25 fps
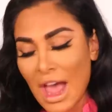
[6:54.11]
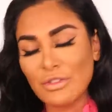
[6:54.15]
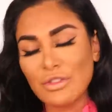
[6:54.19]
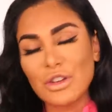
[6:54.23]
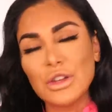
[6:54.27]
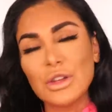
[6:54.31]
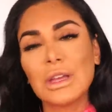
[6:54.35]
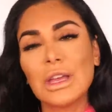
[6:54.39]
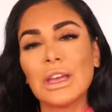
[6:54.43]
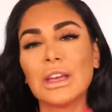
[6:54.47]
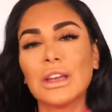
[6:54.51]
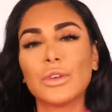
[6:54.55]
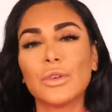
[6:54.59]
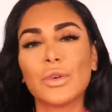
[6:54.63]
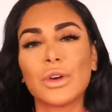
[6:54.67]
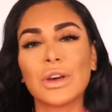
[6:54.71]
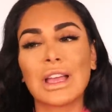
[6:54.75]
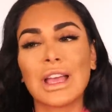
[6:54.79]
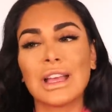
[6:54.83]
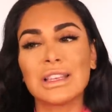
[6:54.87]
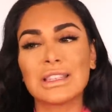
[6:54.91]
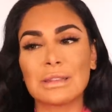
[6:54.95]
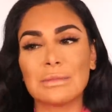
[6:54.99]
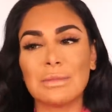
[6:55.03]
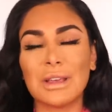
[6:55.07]
After you get an
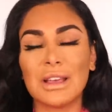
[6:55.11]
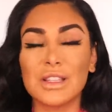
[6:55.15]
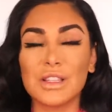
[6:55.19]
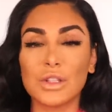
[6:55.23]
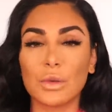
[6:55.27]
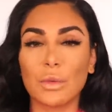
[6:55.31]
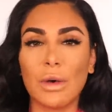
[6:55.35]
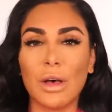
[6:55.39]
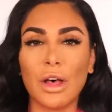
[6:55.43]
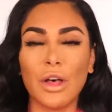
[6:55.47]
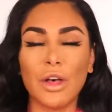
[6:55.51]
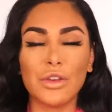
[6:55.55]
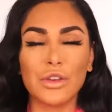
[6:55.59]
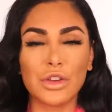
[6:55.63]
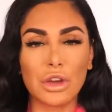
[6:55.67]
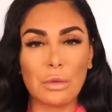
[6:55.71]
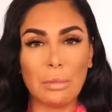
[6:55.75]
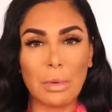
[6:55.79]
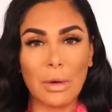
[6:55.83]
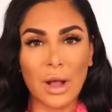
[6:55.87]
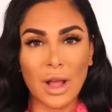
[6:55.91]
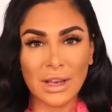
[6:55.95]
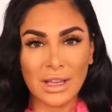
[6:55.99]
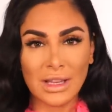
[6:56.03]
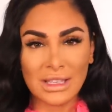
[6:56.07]
orgasm as well, your
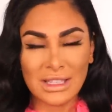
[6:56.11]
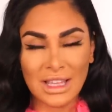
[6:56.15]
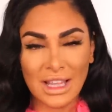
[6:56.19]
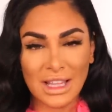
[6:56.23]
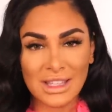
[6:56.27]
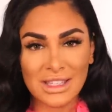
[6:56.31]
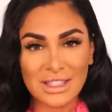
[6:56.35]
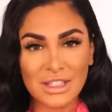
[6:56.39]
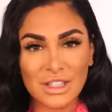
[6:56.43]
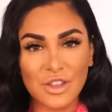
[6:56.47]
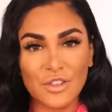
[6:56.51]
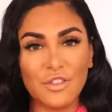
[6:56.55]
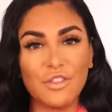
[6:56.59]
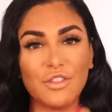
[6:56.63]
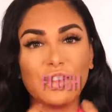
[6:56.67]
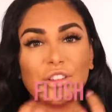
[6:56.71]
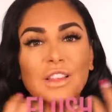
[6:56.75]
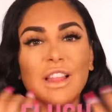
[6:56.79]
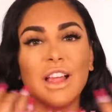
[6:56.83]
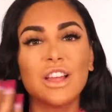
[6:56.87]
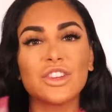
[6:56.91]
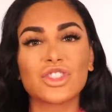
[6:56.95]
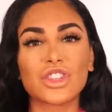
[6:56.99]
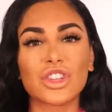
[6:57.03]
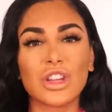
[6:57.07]
body tends to
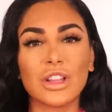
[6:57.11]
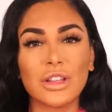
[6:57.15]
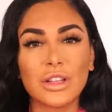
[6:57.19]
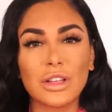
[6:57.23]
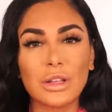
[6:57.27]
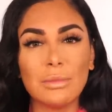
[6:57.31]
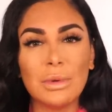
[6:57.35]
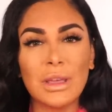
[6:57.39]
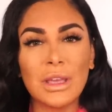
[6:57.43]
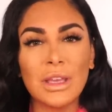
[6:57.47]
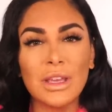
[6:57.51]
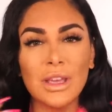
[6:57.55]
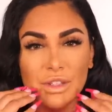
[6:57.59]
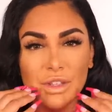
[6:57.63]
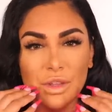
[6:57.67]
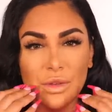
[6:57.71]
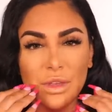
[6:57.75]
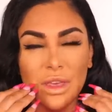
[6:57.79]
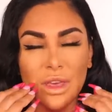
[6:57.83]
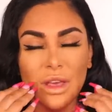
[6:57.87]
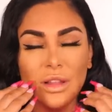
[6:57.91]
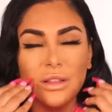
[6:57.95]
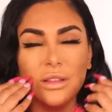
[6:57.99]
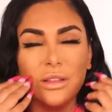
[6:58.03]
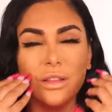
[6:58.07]
flush a little bit. So
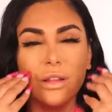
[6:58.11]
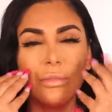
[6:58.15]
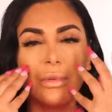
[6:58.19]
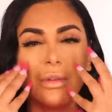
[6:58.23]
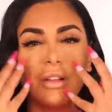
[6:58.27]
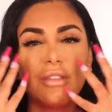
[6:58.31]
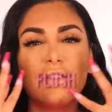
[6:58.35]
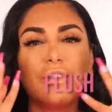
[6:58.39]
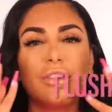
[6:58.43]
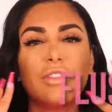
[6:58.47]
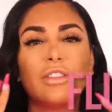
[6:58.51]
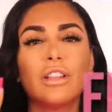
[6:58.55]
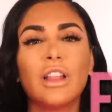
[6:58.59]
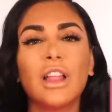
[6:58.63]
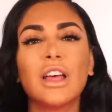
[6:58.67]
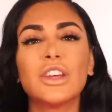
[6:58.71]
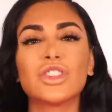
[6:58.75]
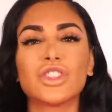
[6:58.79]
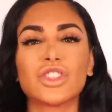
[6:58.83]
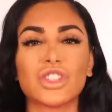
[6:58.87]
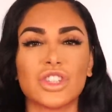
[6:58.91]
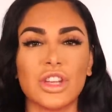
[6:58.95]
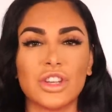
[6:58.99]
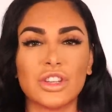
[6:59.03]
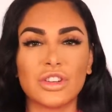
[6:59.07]
you get a little bit of
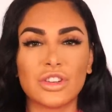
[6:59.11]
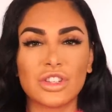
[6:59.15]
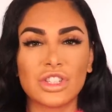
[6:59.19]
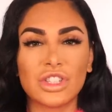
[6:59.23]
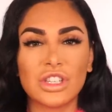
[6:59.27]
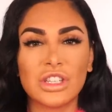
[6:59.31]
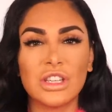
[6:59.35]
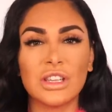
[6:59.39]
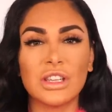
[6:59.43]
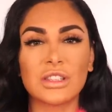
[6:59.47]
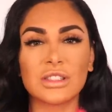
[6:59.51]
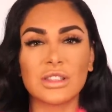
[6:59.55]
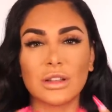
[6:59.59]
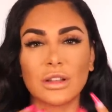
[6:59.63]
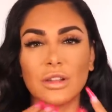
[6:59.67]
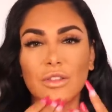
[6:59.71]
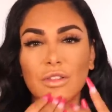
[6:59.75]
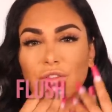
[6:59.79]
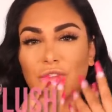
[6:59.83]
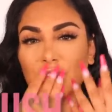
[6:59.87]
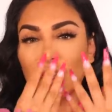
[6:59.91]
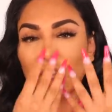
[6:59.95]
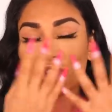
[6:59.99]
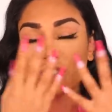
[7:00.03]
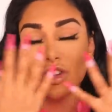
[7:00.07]
flush in your cheeks, a little
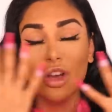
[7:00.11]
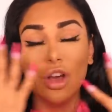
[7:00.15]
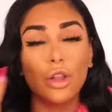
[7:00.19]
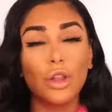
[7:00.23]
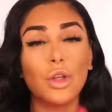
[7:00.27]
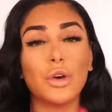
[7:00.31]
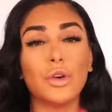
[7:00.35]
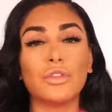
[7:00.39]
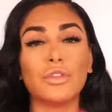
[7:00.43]
flush all